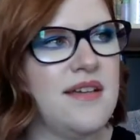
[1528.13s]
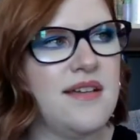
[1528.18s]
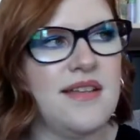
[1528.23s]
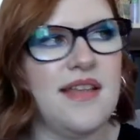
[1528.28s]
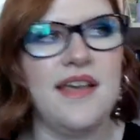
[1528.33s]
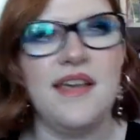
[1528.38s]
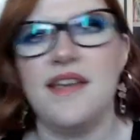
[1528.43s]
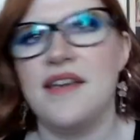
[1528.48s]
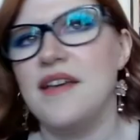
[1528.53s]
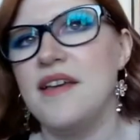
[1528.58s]

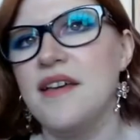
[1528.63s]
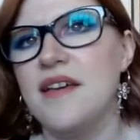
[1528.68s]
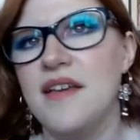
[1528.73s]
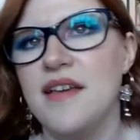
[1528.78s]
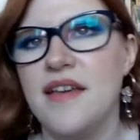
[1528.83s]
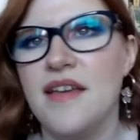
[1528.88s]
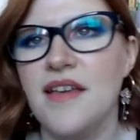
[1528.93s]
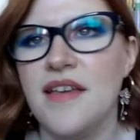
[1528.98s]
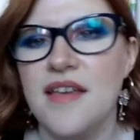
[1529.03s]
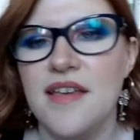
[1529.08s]
Like,
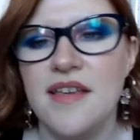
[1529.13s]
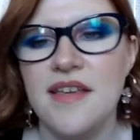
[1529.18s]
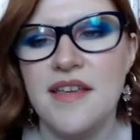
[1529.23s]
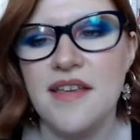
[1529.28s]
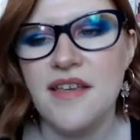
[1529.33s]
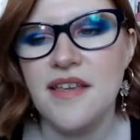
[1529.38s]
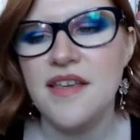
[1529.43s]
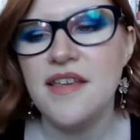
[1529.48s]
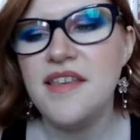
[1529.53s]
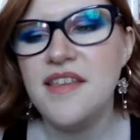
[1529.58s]

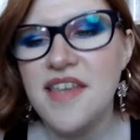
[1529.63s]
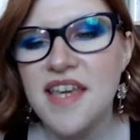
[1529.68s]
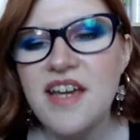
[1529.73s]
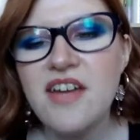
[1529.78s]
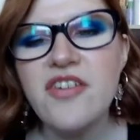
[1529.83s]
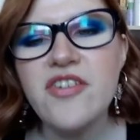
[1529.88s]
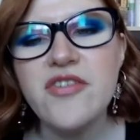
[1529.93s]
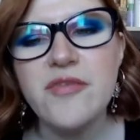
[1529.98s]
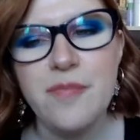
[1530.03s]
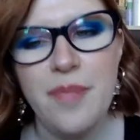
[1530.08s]

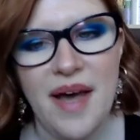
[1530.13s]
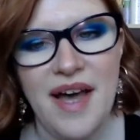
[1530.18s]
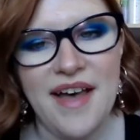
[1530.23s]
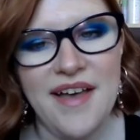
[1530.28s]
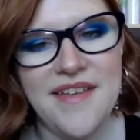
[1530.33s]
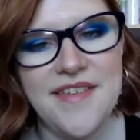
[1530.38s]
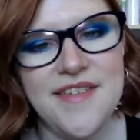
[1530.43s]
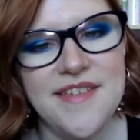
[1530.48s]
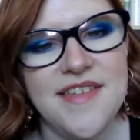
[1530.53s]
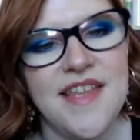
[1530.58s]
years
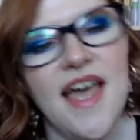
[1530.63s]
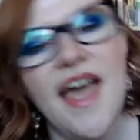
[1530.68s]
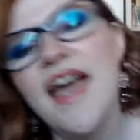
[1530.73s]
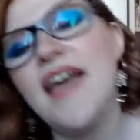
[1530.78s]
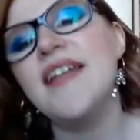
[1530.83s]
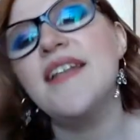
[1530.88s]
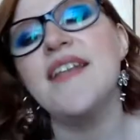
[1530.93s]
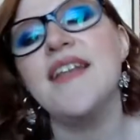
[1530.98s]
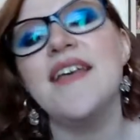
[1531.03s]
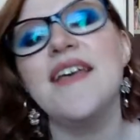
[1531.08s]
passed
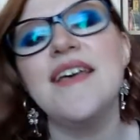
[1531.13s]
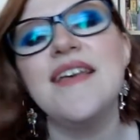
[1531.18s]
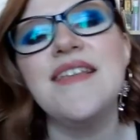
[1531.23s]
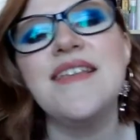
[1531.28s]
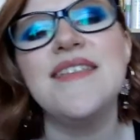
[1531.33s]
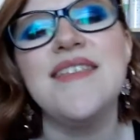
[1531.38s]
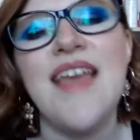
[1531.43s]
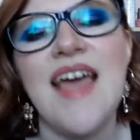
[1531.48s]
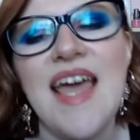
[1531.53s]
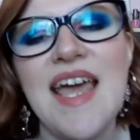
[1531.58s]
and
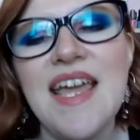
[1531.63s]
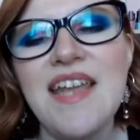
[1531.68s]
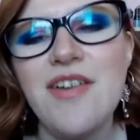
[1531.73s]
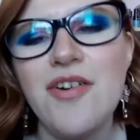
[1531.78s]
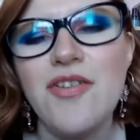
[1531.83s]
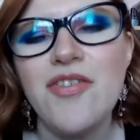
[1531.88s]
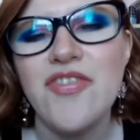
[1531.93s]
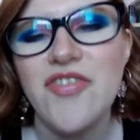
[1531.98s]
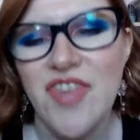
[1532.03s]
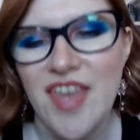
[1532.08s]
they
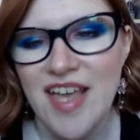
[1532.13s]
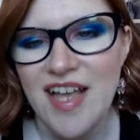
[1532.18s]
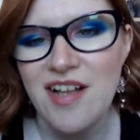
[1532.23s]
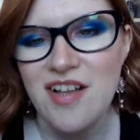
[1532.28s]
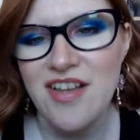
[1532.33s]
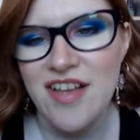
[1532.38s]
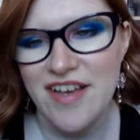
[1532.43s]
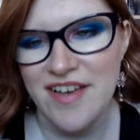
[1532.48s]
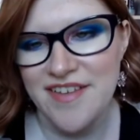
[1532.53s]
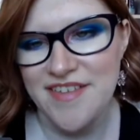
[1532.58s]
don't
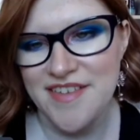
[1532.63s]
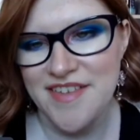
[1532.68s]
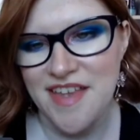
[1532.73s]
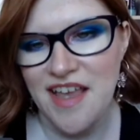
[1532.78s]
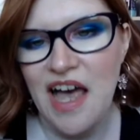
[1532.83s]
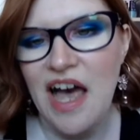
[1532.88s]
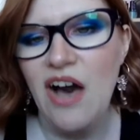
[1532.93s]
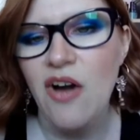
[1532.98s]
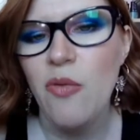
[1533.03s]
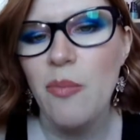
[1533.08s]
tell us
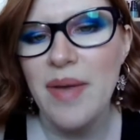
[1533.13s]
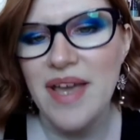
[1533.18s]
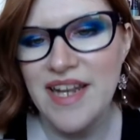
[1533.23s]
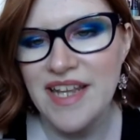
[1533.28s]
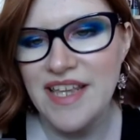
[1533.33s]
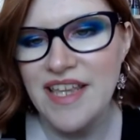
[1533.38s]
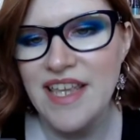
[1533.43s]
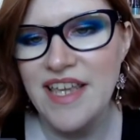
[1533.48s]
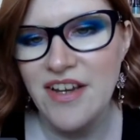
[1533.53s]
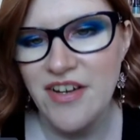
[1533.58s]
how
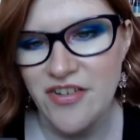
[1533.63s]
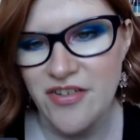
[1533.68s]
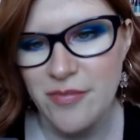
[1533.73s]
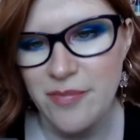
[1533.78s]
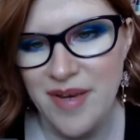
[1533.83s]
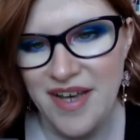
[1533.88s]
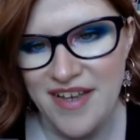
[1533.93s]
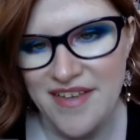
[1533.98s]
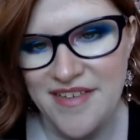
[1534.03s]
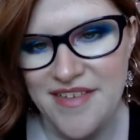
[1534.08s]
many years
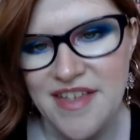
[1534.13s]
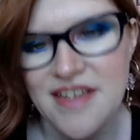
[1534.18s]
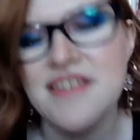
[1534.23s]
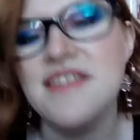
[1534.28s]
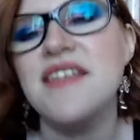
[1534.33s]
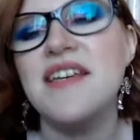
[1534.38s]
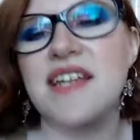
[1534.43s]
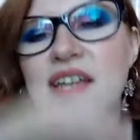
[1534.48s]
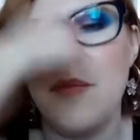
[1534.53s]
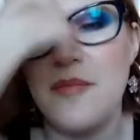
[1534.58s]
passed.
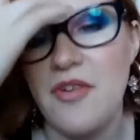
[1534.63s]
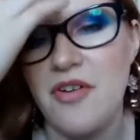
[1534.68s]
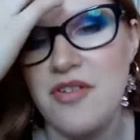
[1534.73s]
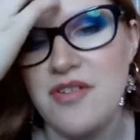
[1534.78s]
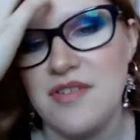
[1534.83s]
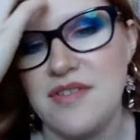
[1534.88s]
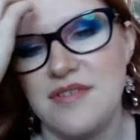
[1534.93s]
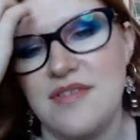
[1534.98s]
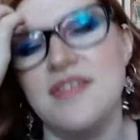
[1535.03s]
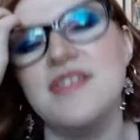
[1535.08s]
And then
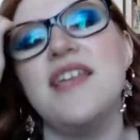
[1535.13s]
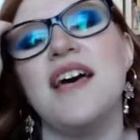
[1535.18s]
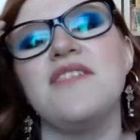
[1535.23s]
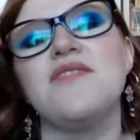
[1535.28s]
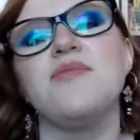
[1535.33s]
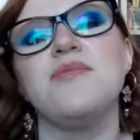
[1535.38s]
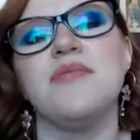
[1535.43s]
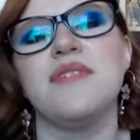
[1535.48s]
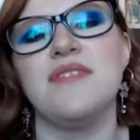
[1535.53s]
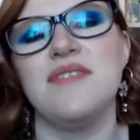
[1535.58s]

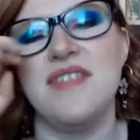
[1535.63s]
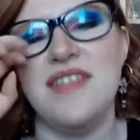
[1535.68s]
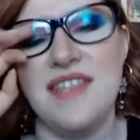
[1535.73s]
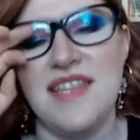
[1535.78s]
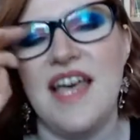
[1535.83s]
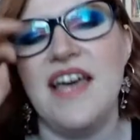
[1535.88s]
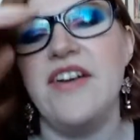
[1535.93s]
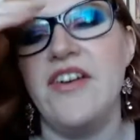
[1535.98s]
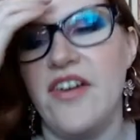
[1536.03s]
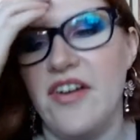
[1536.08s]

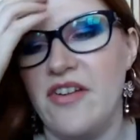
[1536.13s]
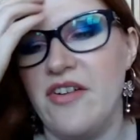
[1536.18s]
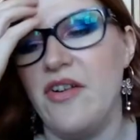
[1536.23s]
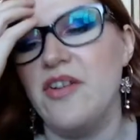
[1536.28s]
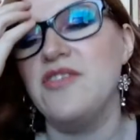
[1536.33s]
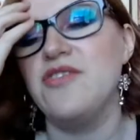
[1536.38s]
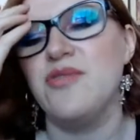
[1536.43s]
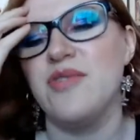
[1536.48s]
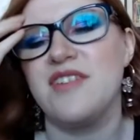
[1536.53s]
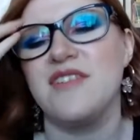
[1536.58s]
later I'm
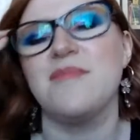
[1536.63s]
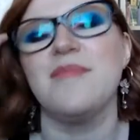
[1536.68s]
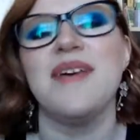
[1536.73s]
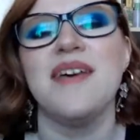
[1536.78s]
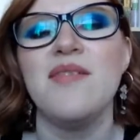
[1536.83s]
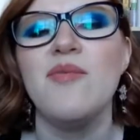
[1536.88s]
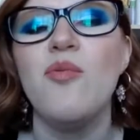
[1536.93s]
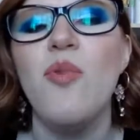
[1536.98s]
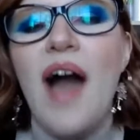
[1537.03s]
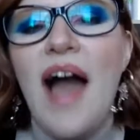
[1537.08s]
going to
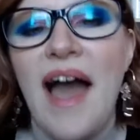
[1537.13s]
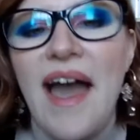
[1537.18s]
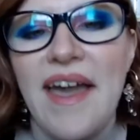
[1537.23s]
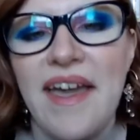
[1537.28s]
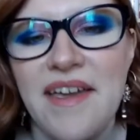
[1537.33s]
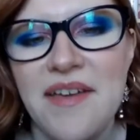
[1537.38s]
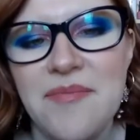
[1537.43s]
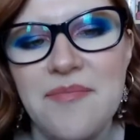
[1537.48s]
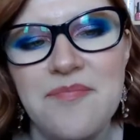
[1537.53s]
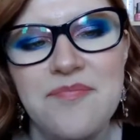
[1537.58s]
explain
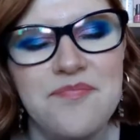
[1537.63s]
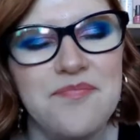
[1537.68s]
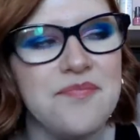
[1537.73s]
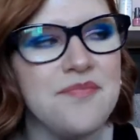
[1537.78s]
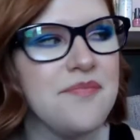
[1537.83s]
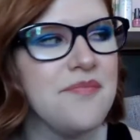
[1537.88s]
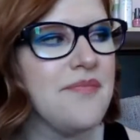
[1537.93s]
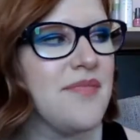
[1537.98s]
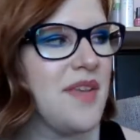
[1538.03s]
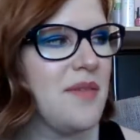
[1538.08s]
why,
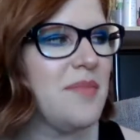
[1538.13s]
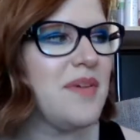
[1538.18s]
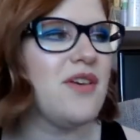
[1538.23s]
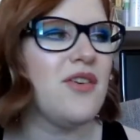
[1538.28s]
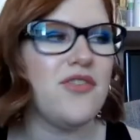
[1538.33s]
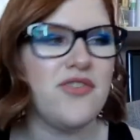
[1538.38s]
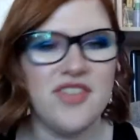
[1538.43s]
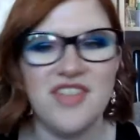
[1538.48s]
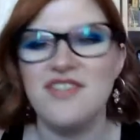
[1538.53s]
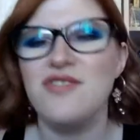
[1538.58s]

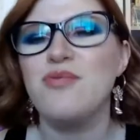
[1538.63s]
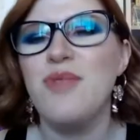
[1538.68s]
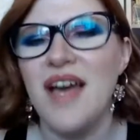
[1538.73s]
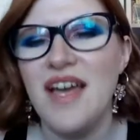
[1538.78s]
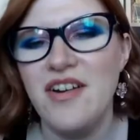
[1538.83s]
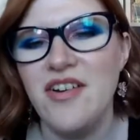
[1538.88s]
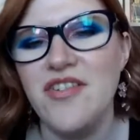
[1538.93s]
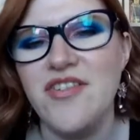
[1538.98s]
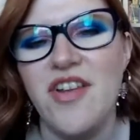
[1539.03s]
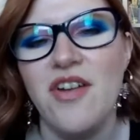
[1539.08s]
because these
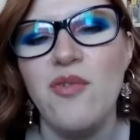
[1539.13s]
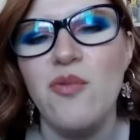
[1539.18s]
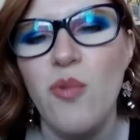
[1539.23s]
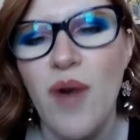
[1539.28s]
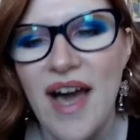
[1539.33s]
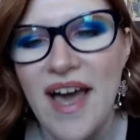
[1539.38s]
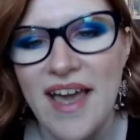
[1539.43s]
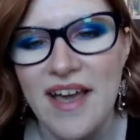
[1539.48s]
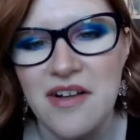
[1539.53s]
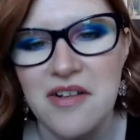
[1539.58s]
writers are
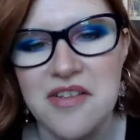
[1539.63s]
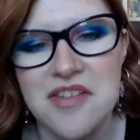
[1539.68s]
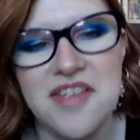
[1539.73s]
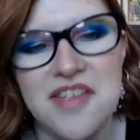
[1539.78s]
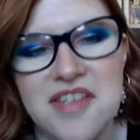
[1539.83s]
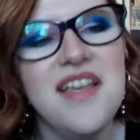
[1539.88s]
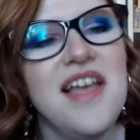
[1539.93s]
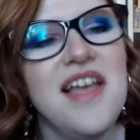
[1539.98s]
wild.